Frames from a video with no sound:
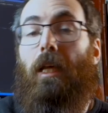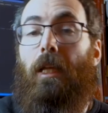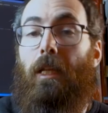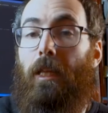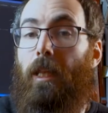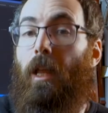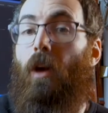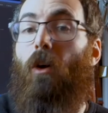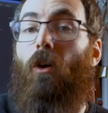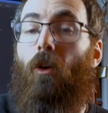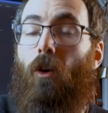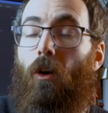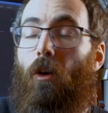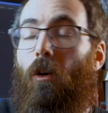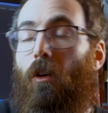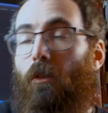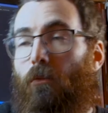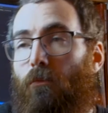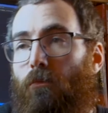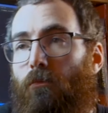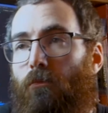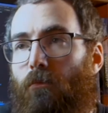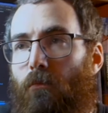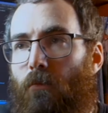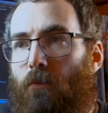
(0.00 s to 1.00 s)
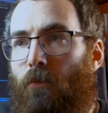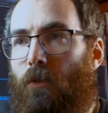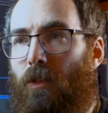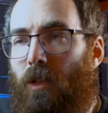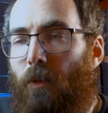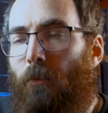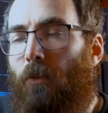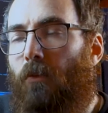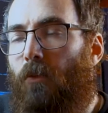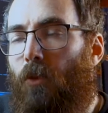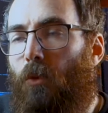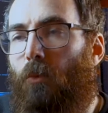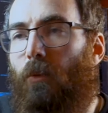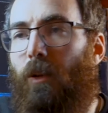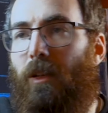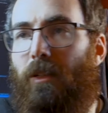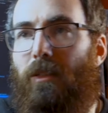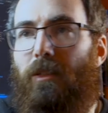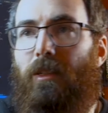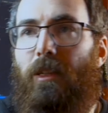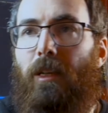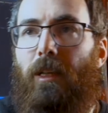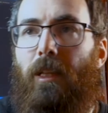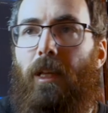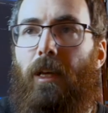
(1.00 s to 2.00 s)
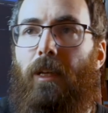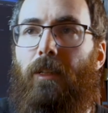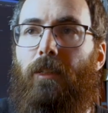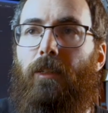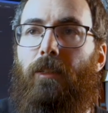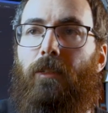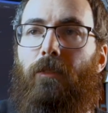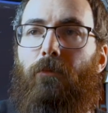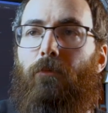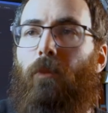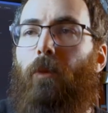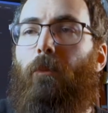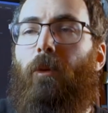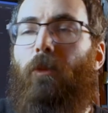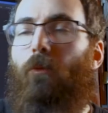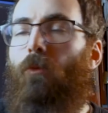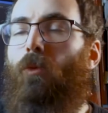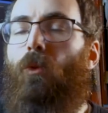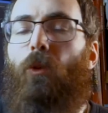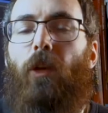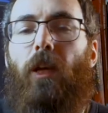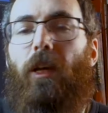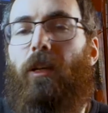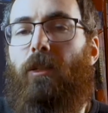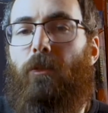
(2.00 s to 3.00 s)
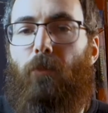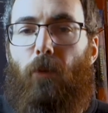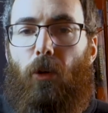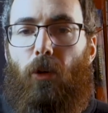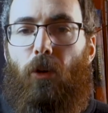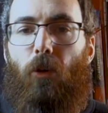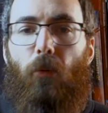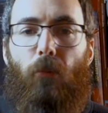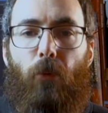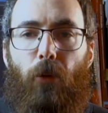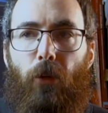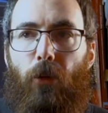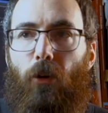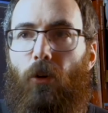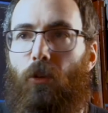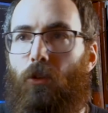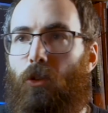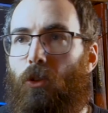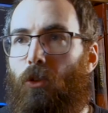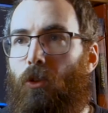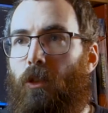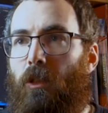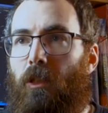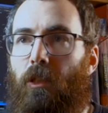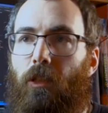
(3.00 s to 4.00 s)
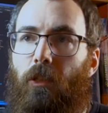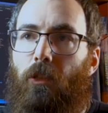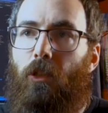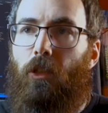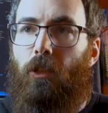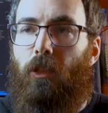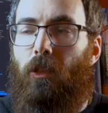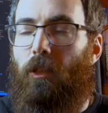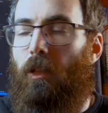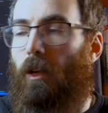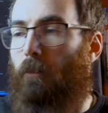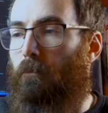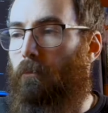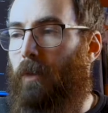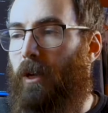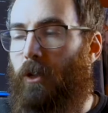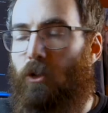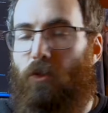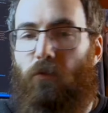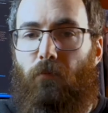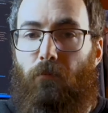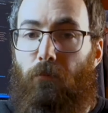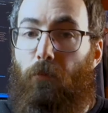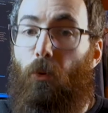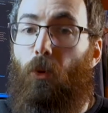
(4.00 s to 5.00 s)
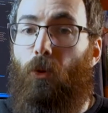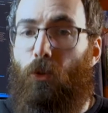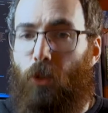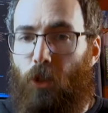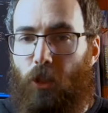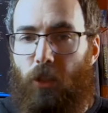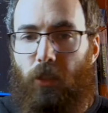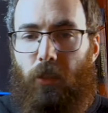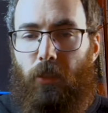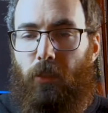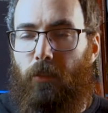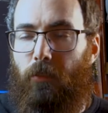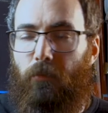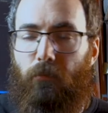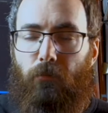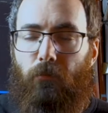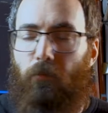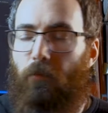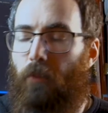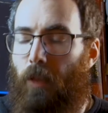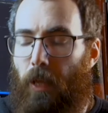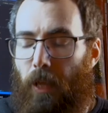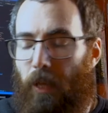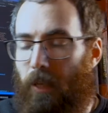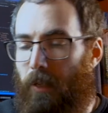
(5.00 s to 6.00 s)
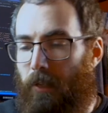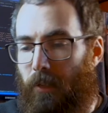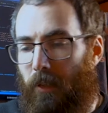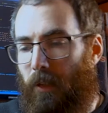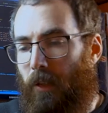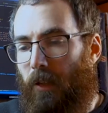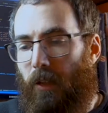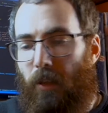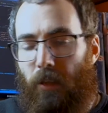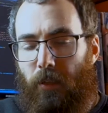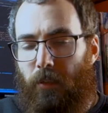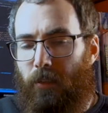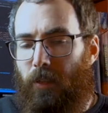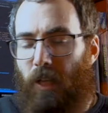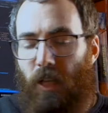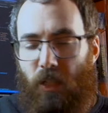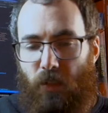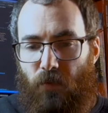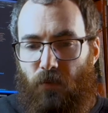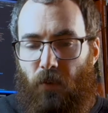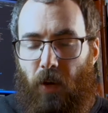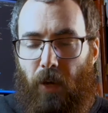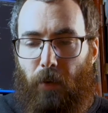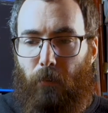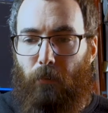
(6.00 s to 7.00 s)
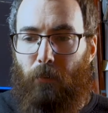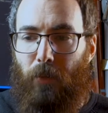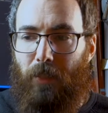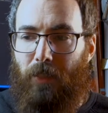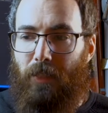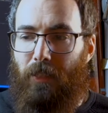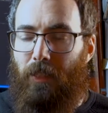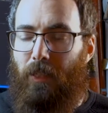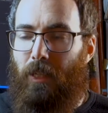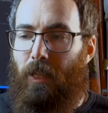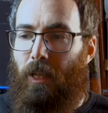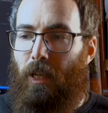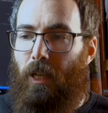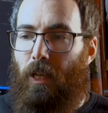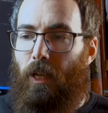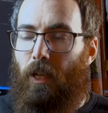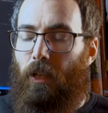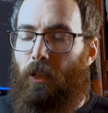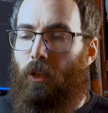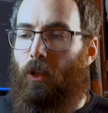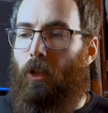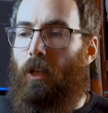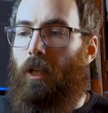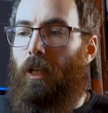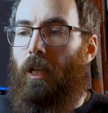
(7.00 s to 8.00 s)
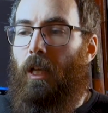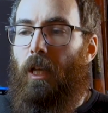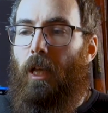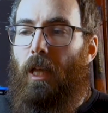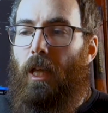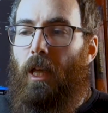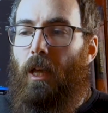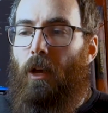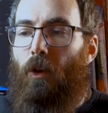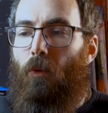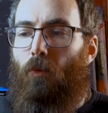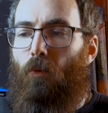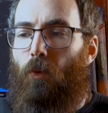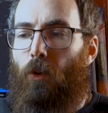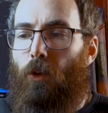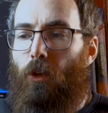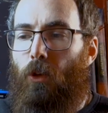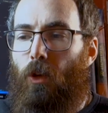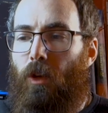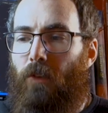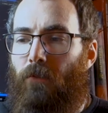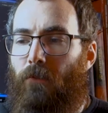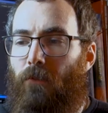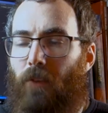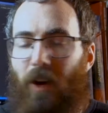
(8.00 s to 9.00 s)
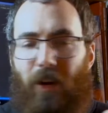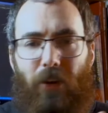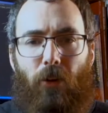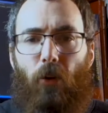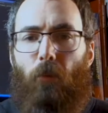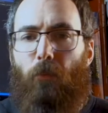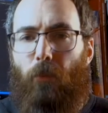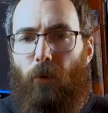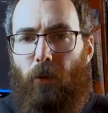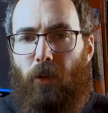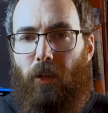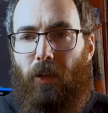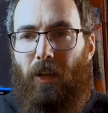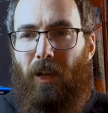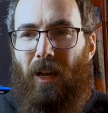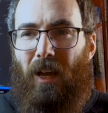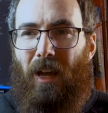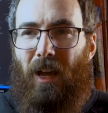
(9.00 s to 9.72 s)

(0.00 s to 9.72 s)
Now, some of you might say that, I mean, who cares about company culture? It's just a bunch of bullshit, and that's fine. But look, when you have a company,